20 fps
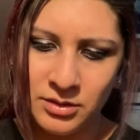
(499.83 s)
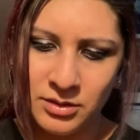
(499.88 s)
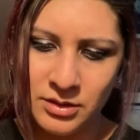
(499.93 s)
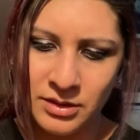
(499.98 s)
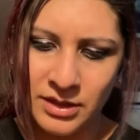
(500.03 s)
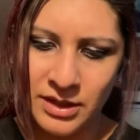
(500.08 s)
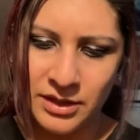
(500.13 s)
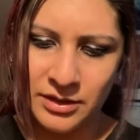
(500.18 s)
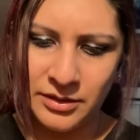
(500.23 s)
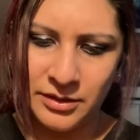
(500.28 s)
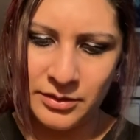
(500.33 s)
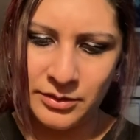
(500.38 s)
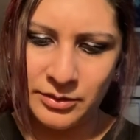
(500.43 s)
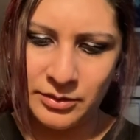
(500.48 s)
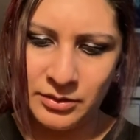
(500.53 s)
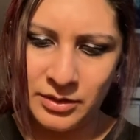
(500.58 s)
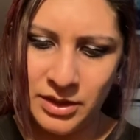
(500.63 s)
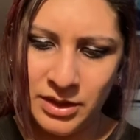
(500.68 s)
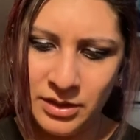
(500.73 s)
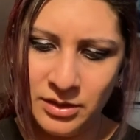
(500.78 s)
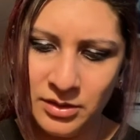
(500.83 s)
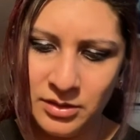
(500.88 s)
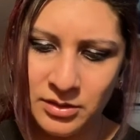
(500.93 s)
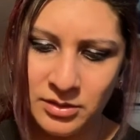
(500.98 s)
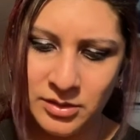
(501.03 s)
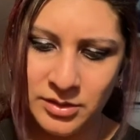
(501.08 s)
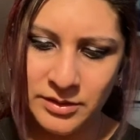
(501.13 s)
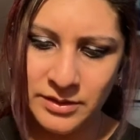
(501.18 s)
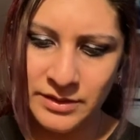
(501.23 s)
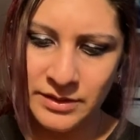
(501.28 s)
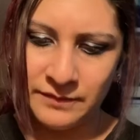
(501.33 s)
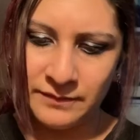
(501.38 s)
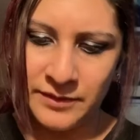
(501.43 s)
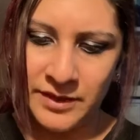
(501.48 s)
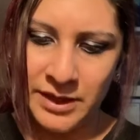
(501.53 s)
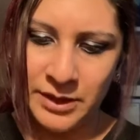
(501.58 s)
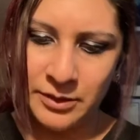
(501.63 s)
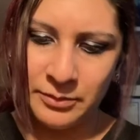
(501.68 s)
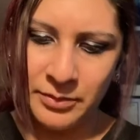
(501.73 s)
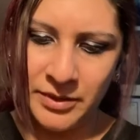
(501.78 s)
calendula,
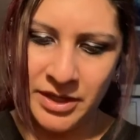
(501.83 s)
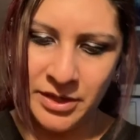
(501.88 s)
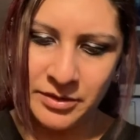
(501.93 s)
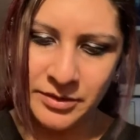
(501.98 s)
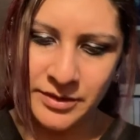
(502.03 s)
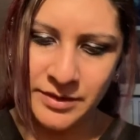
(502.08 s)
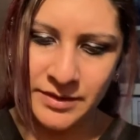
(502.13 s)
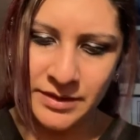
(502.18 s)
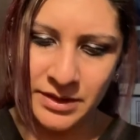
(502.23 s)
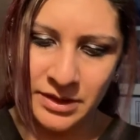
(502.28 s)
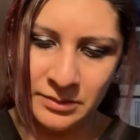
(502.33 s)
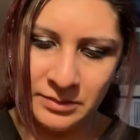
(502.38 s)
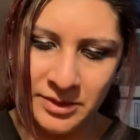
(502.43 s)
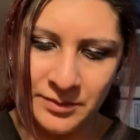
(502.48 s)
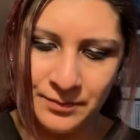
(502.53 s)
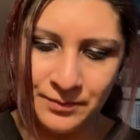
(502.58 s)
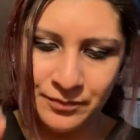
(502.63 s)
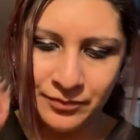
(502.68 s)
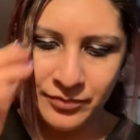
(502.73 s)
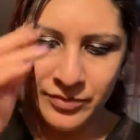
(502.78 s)
sunflower petals, cinnamon,